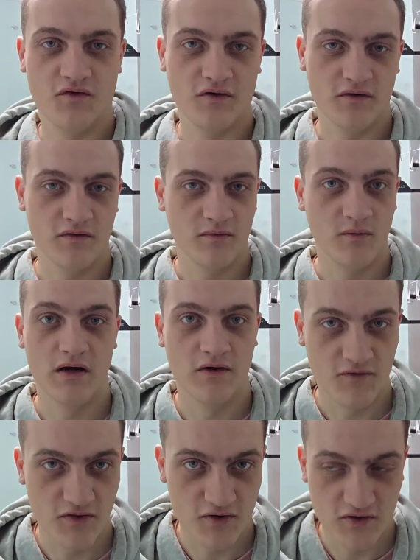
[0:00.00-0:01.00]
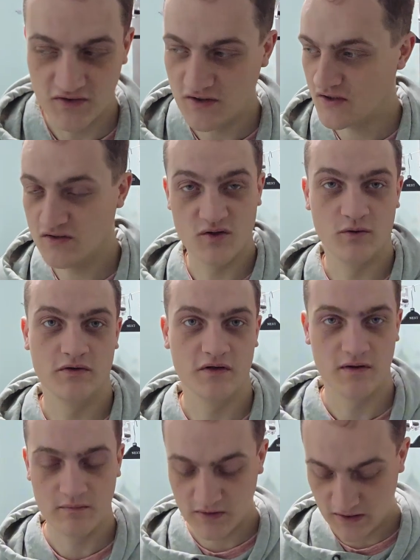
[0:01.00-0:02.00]
for well over 30 years, older
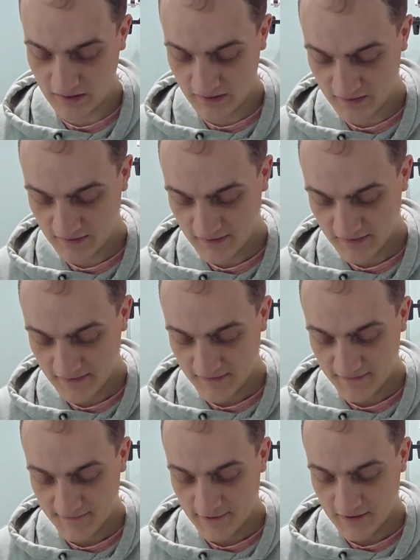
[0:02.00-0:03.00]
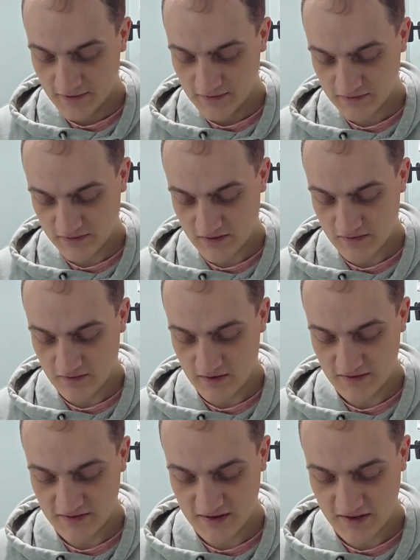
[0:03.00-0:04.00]
than me. So
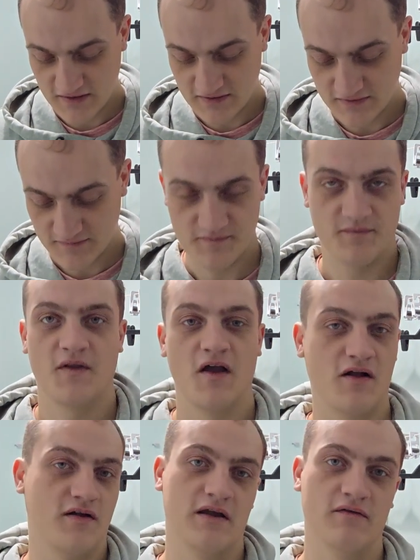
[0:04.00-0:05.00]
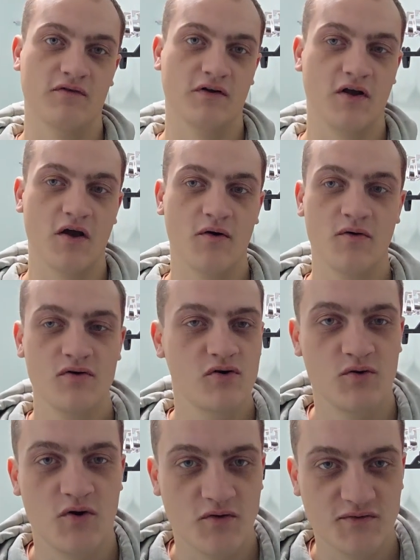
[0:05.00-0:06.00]
I said, I'll give it a go.
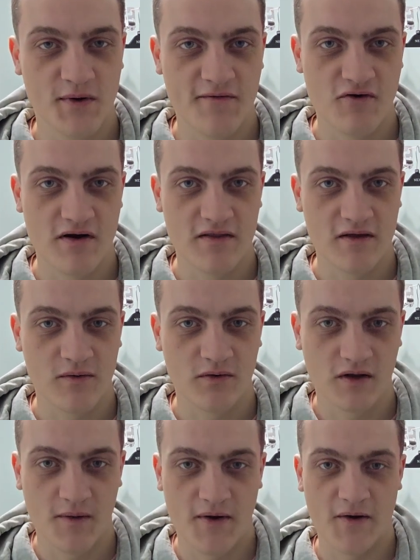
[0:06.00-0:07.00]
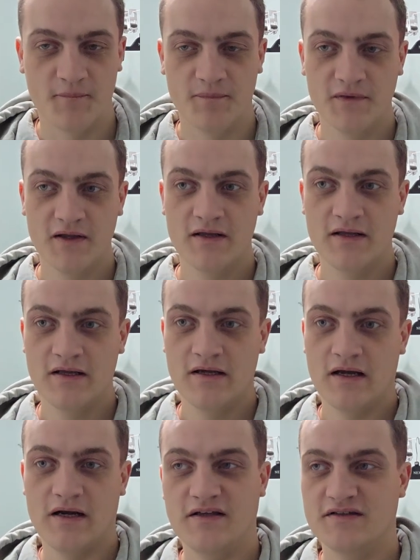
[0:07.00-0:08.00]
Who knows whether anything will come out.
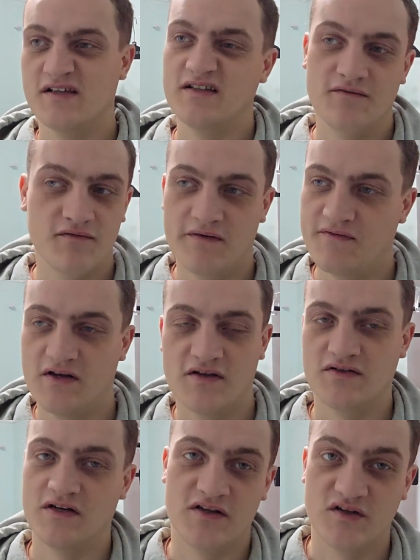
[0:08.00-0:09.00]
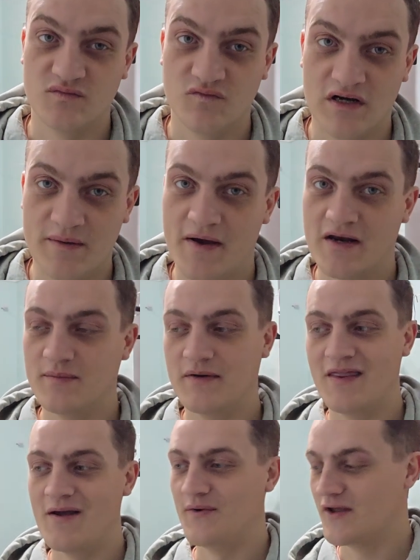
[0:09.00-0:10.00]
And he said, even if it doesn't really matter,
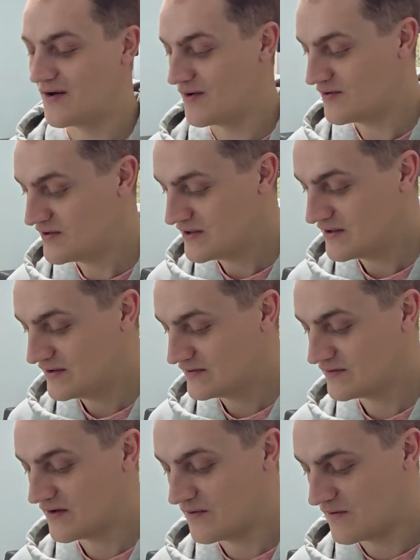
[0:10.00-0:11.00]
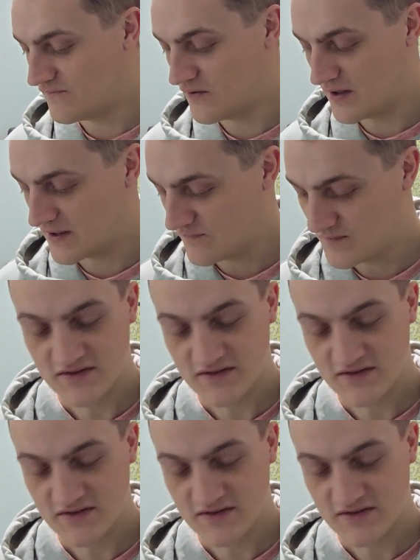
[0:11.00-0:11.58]
but there we go. So I thought I'd give